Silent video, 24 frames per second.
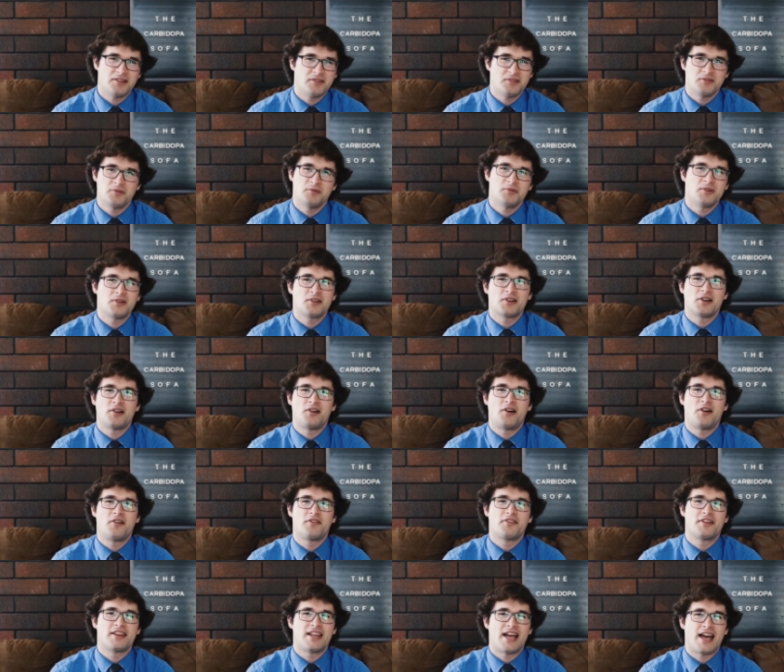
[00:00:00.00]
We'll go
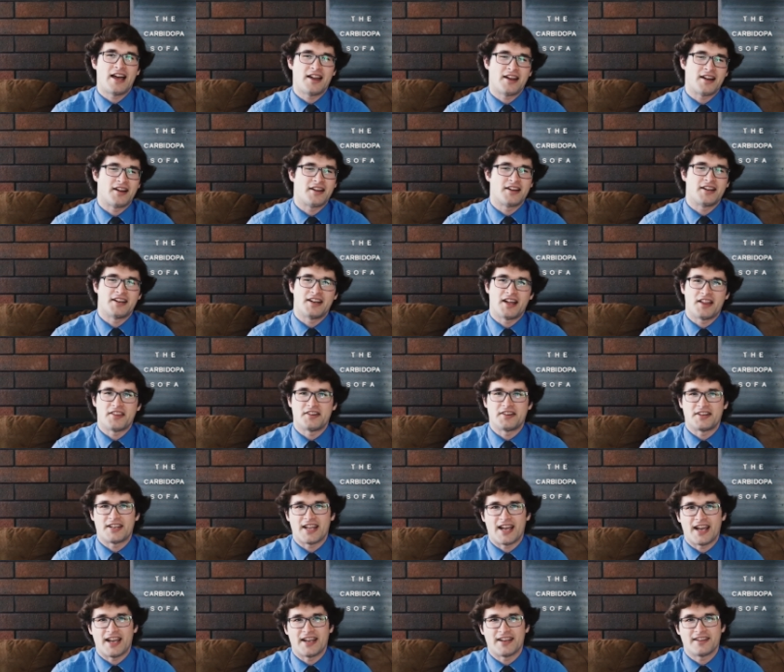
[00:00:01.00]
over that on another
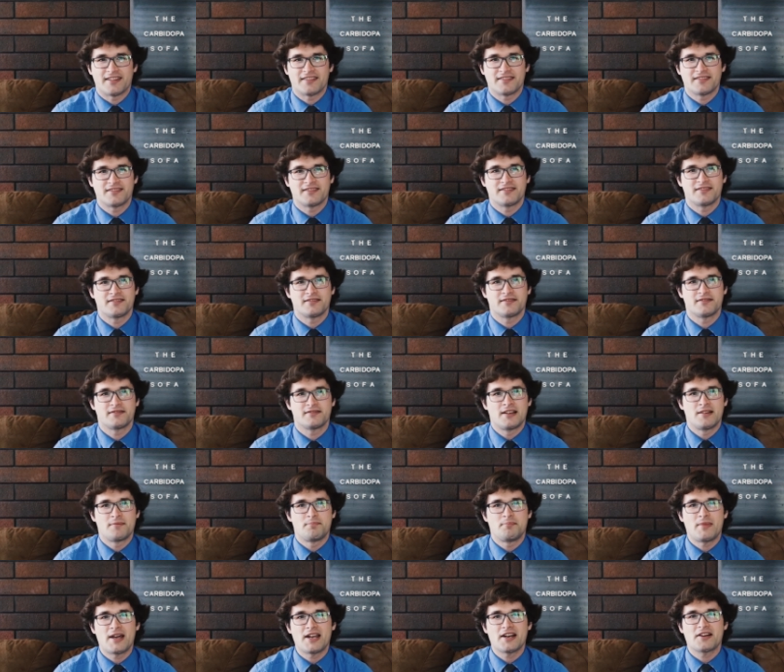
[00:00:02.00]
day.
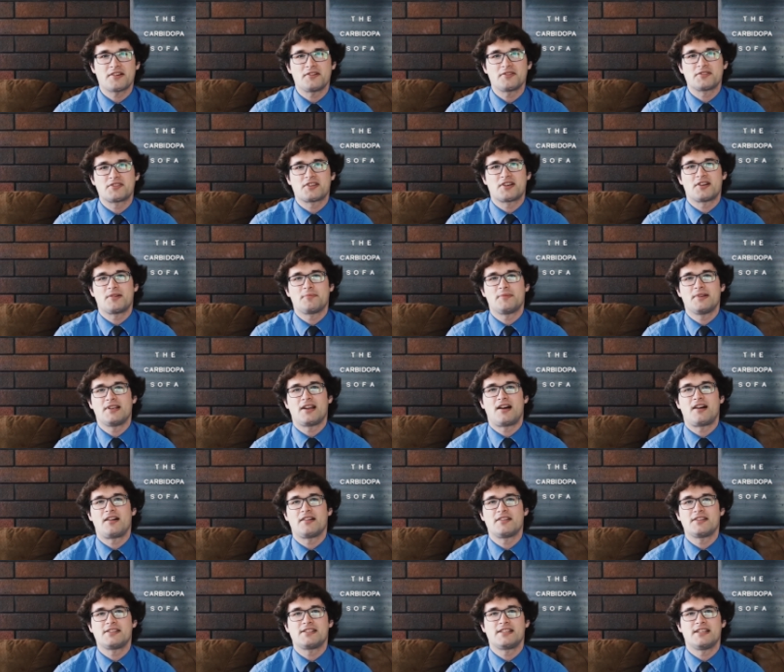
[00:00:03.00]
Medical
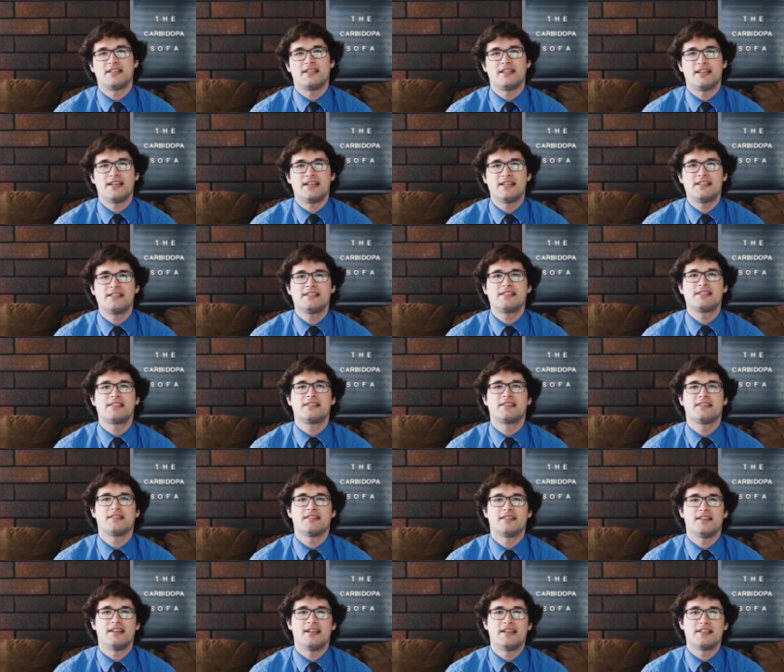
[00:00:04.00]
terminology
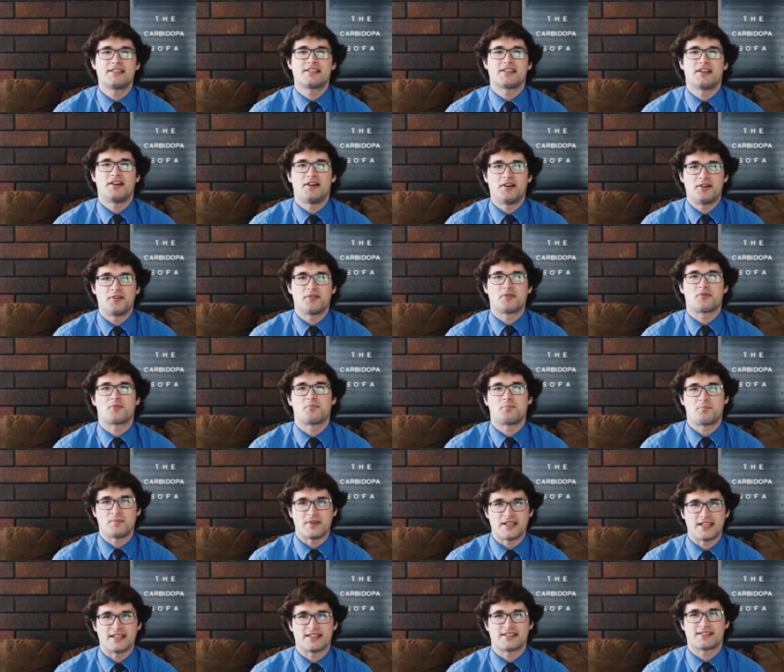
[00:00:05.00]
is its own
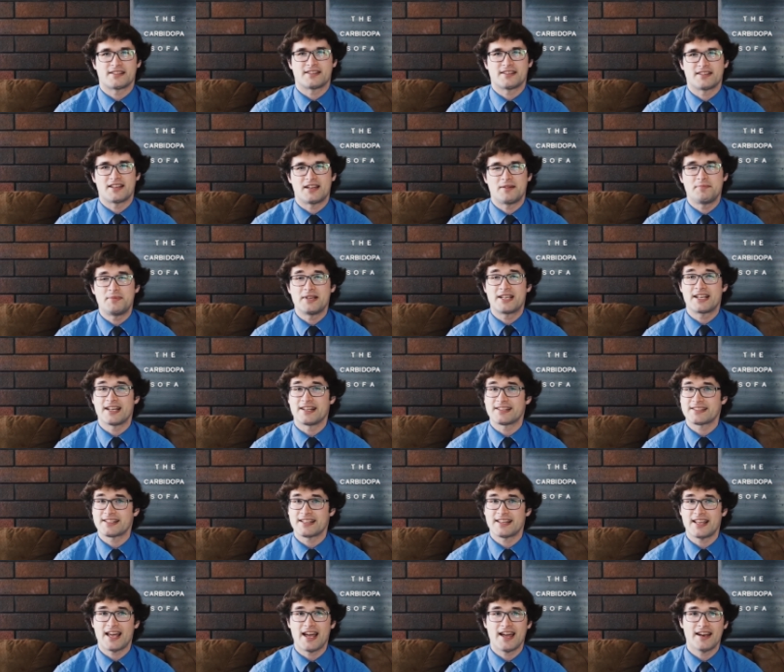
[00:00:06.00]
beast, and
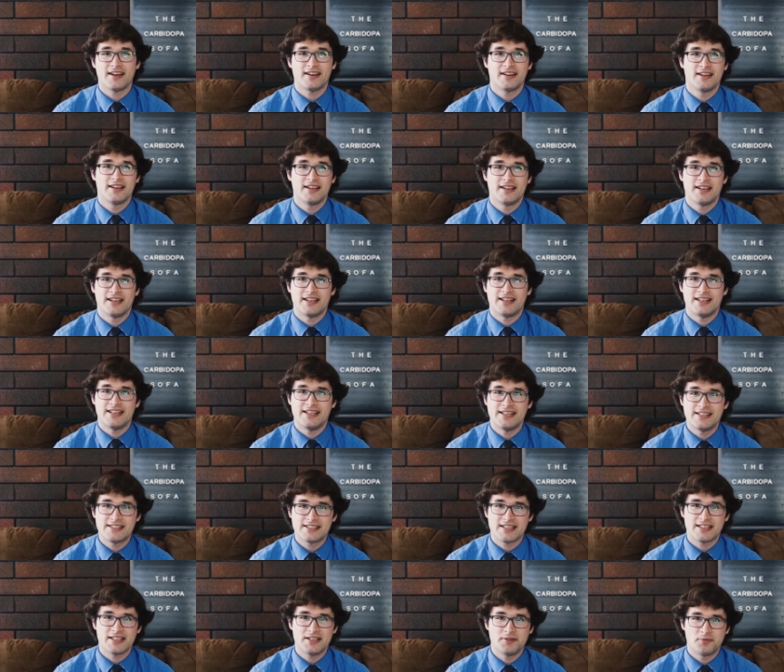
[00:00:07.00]
because of that, it
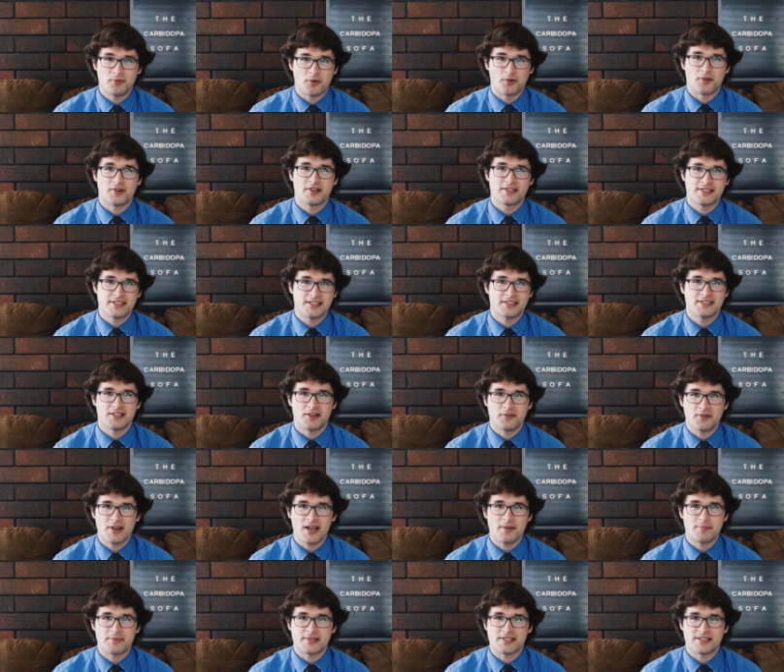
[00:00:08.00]
easily warrants its
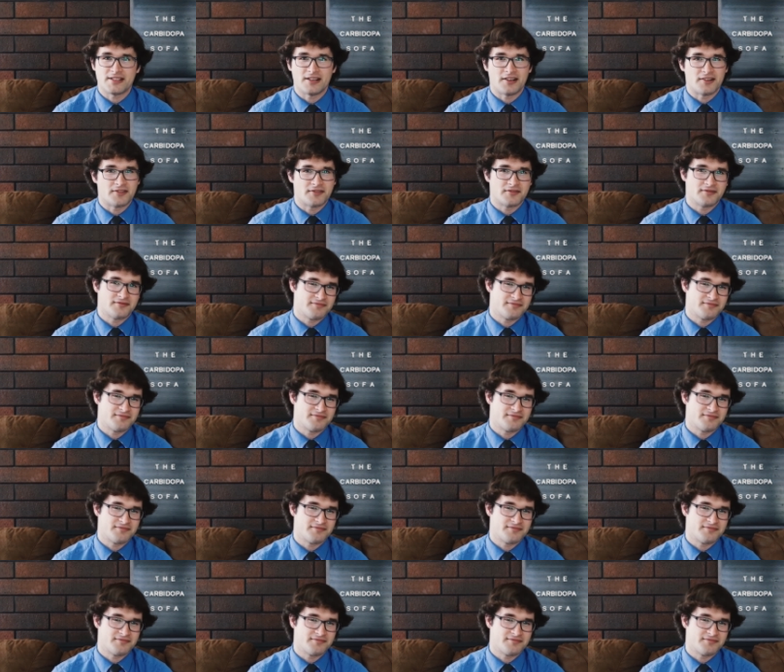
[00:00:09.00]
own episode.